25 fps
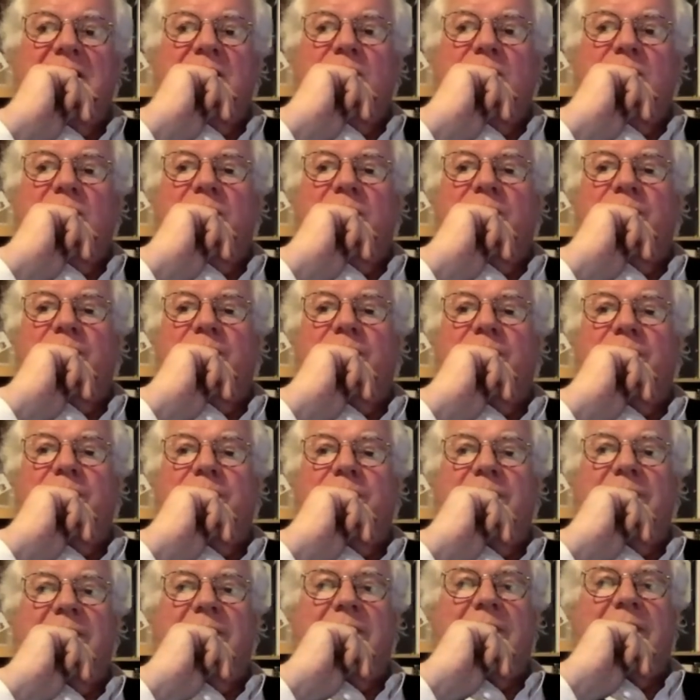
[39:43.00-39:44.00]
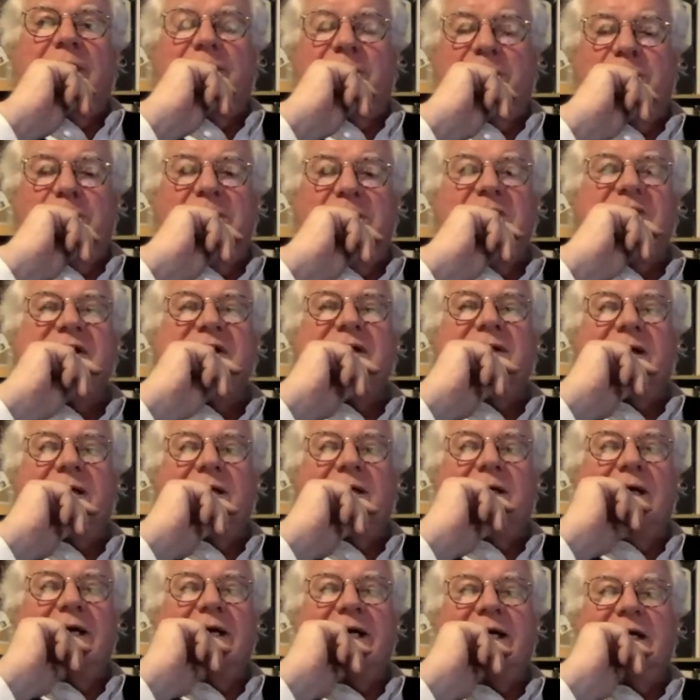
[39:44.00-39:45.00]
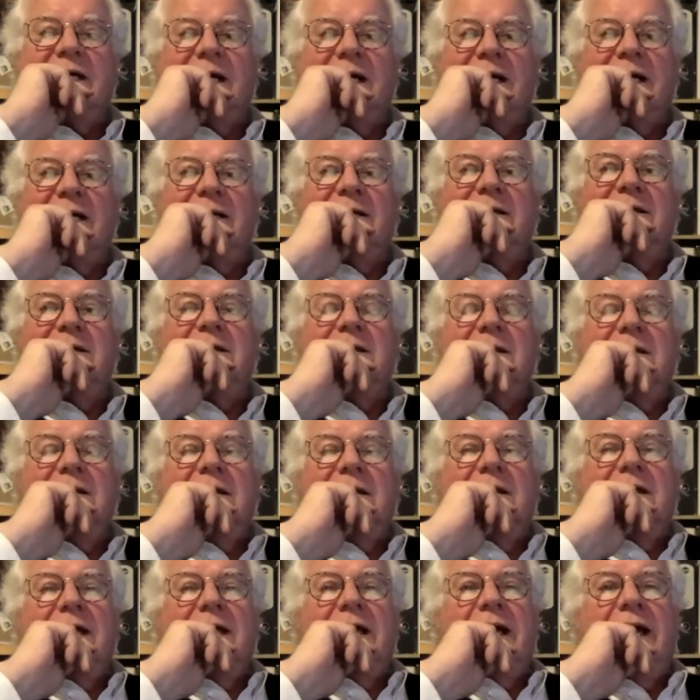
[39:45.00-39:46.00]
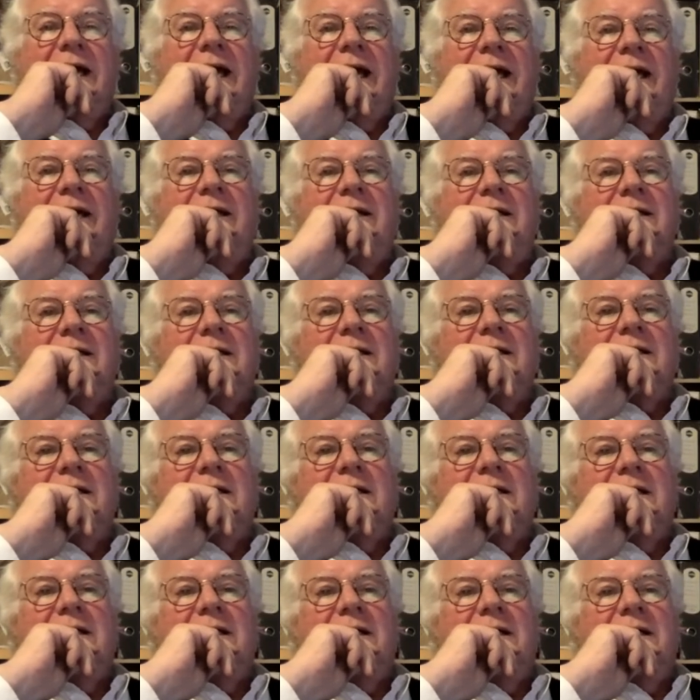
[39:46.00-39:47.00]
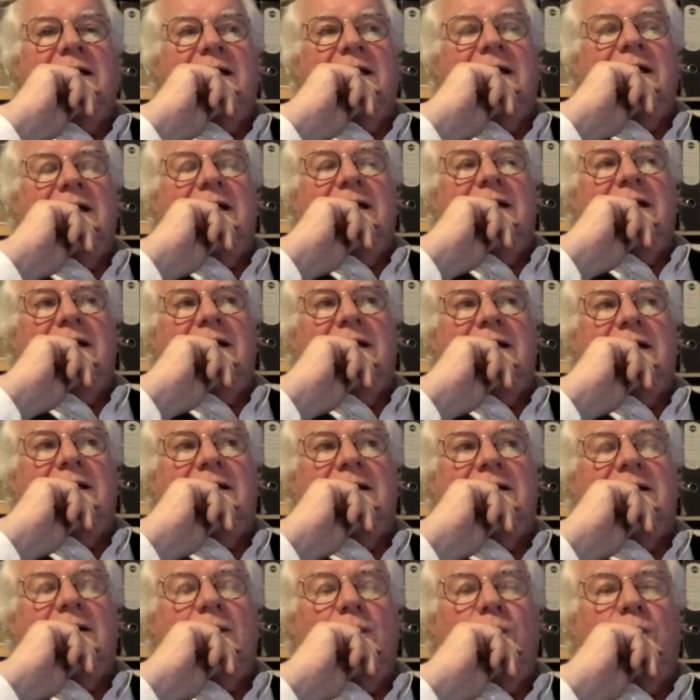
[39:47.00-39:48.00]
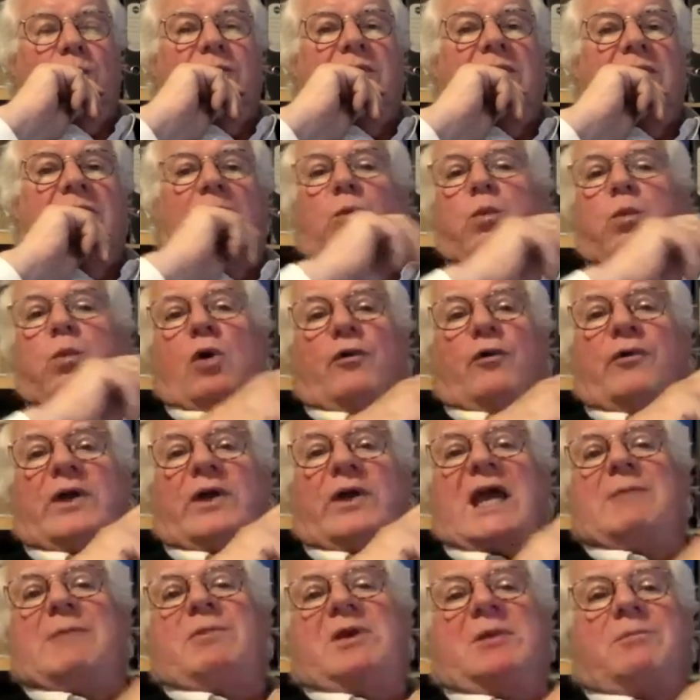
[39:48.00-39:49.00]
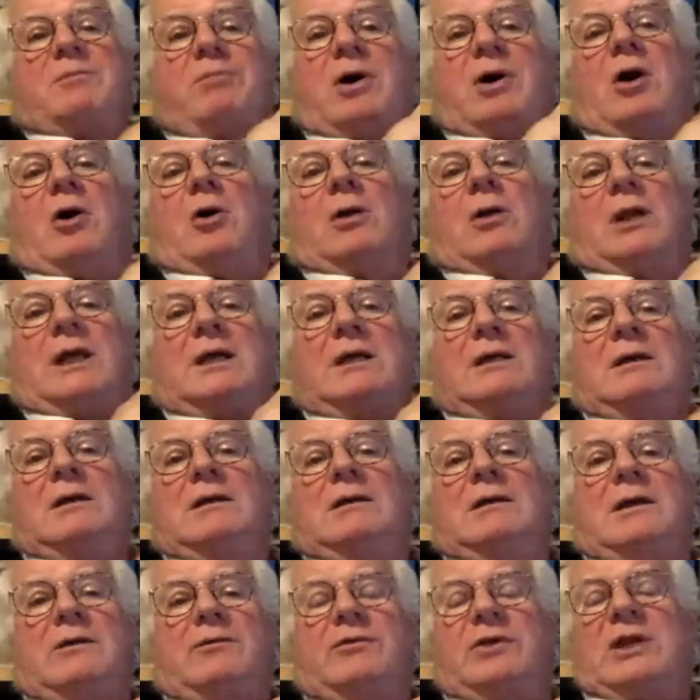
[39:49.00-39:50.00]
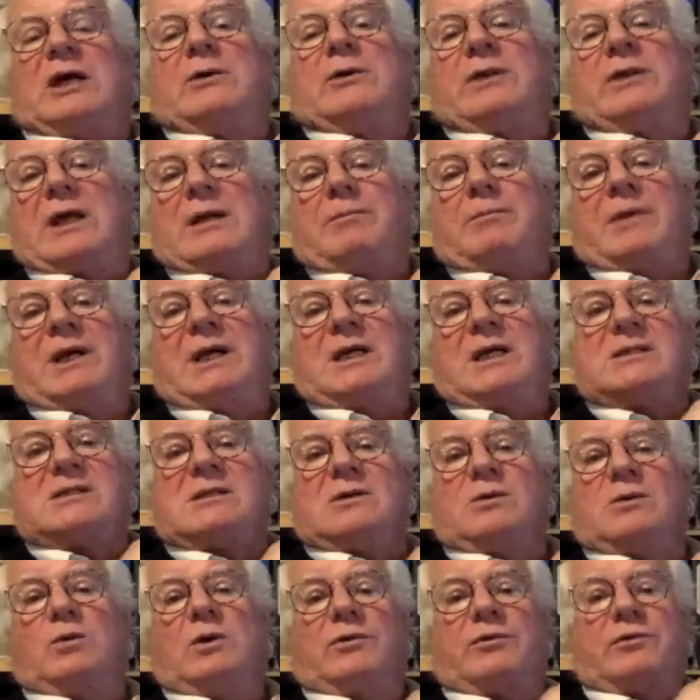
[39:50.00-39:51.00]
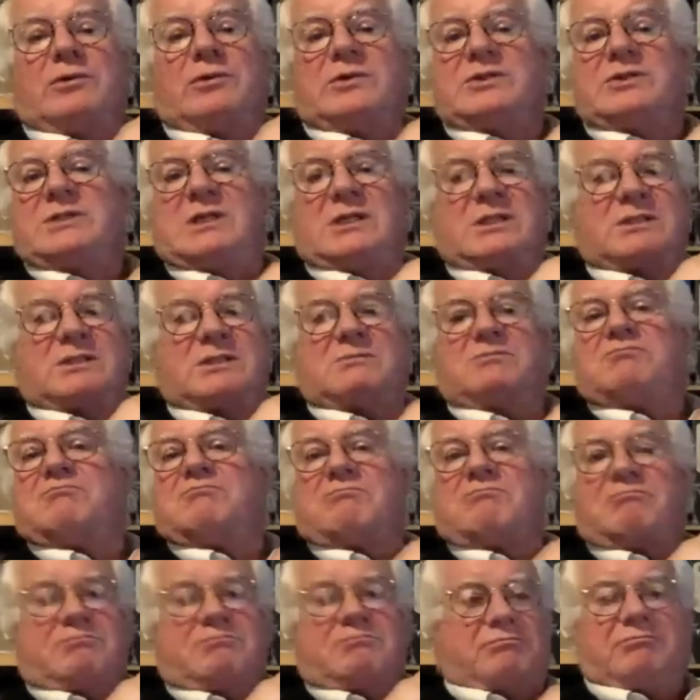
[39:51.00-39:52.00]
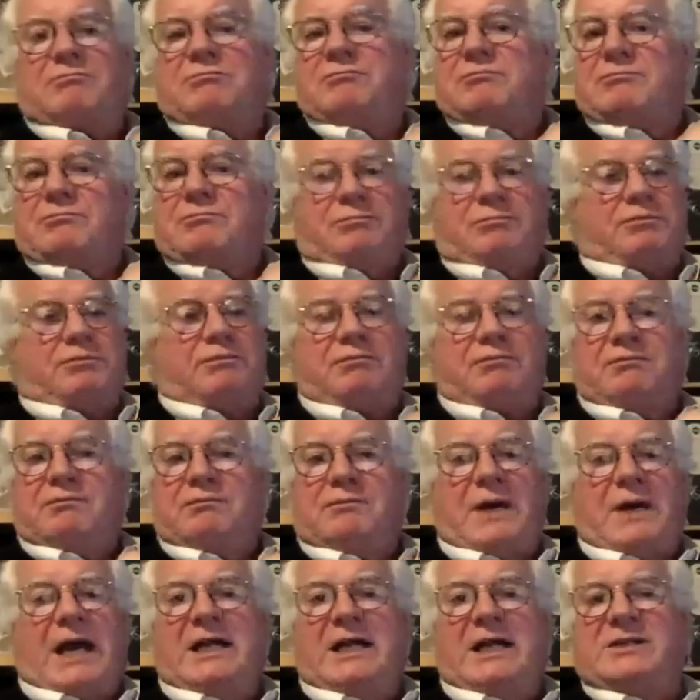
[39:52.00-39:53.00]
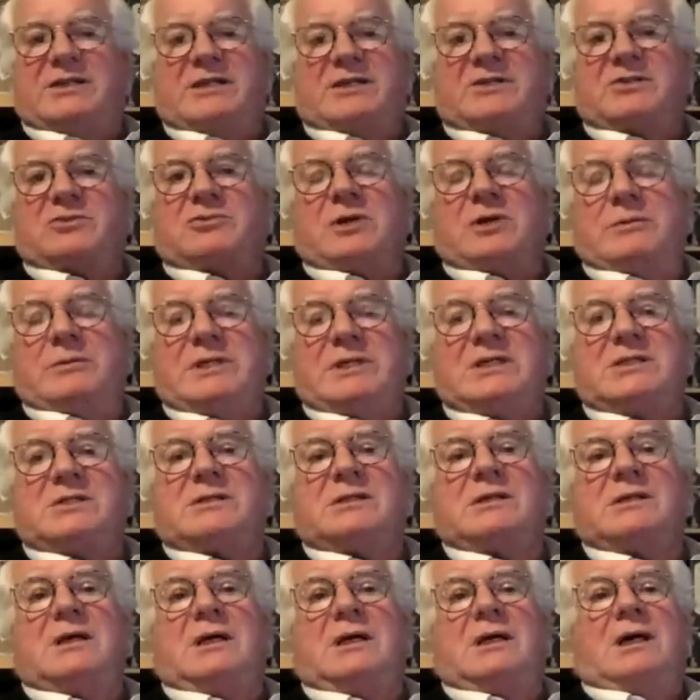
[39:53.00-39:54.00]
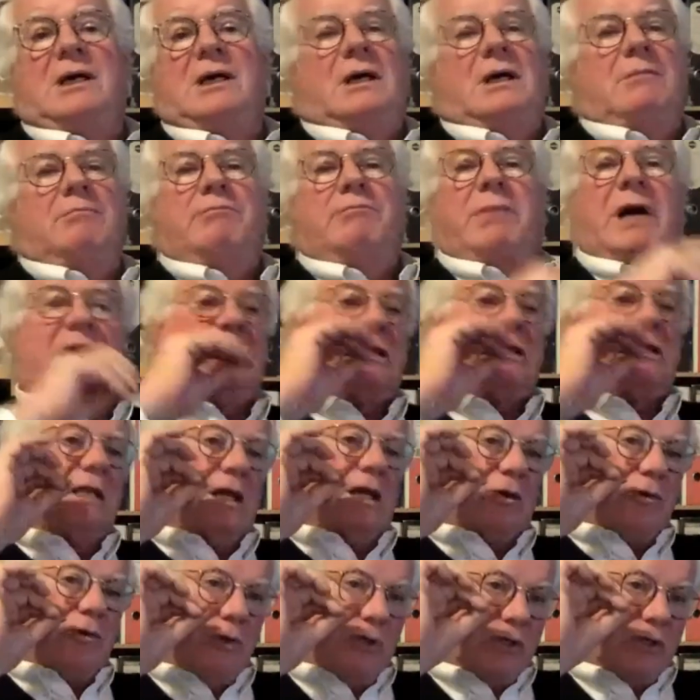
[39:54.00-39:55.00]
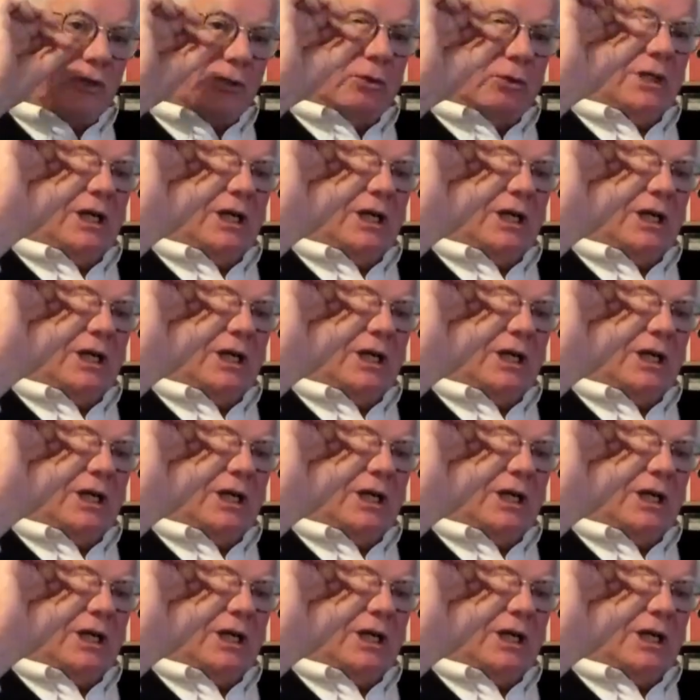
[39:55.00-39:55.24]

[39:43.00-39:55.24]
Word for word: with you know, I'm a muso. I like it loud, and the the woofer can be polling, if you know what that means. The woofer is just at its extremities, but the crystal